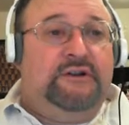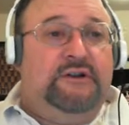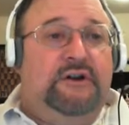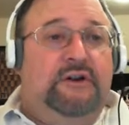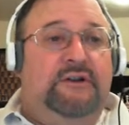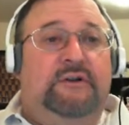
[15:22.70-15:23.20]

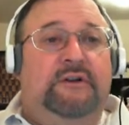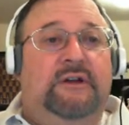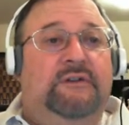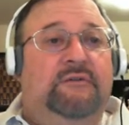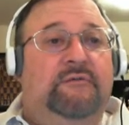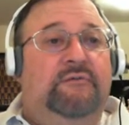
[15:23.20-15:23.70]
you
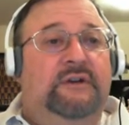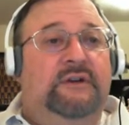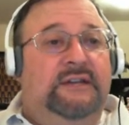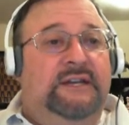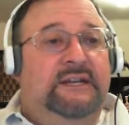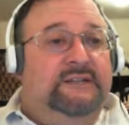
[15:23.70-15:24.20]
another really
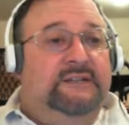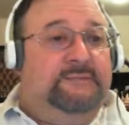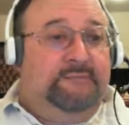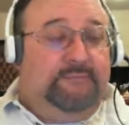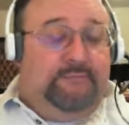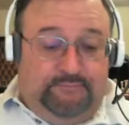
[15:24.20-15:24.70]
neat
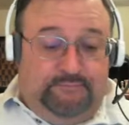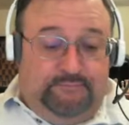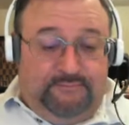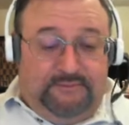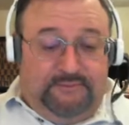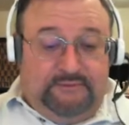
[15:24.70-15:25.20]

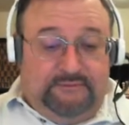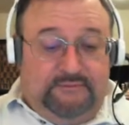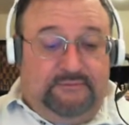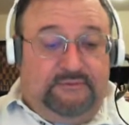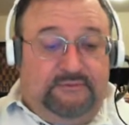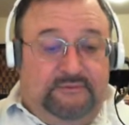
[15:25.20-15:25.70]

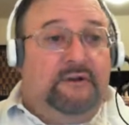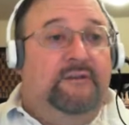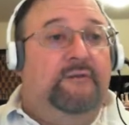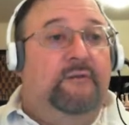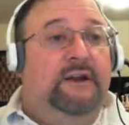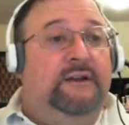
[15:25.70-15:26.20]

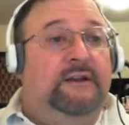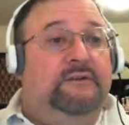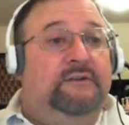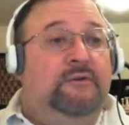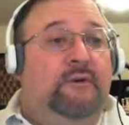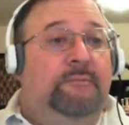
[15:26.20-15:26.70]
software. It's
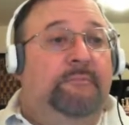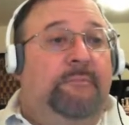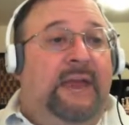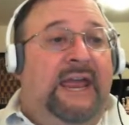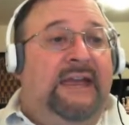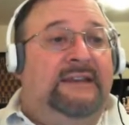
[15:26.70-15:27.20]
called
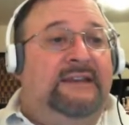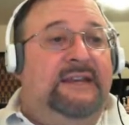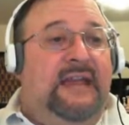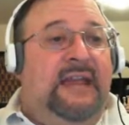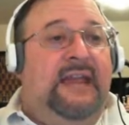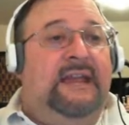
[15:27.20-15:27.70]
Band in
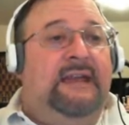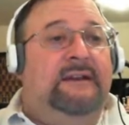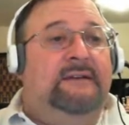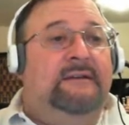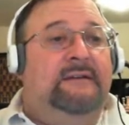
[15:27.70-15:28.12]
Hand.